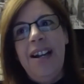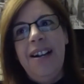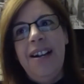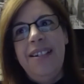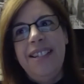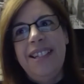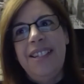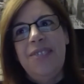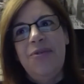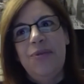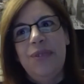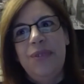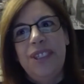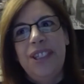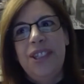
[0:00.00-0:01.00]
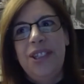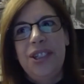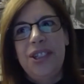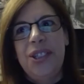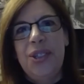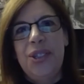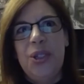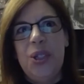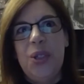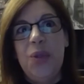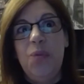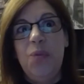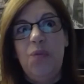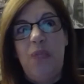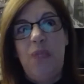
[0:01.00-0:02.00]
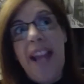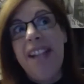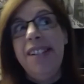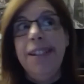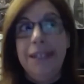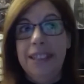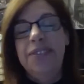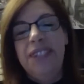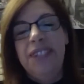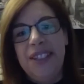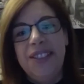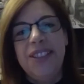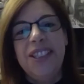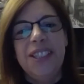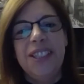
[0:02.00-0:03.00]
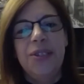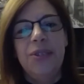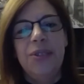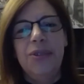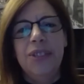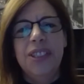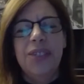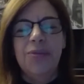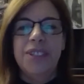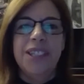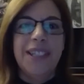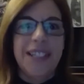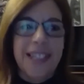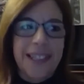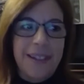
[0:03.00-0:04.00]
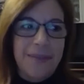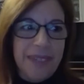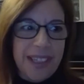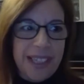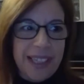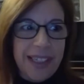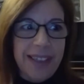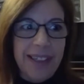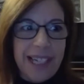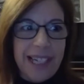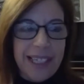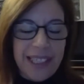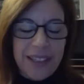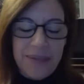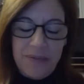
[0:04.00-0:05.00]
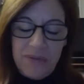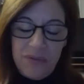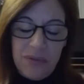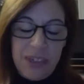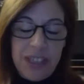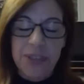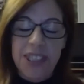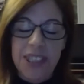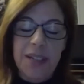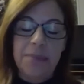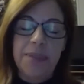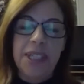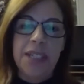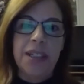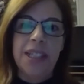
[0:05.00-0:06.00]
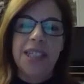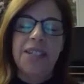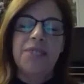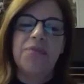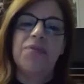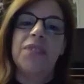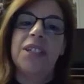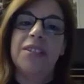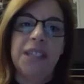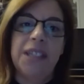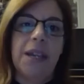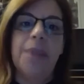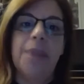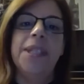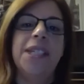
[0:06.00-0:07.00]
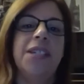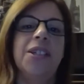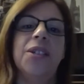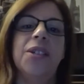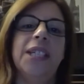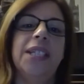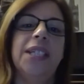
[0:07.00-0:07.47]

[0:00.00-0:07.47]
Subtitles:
I didn't want to just do a life coaching course. I wanted something that had some real substance, some real depth to it.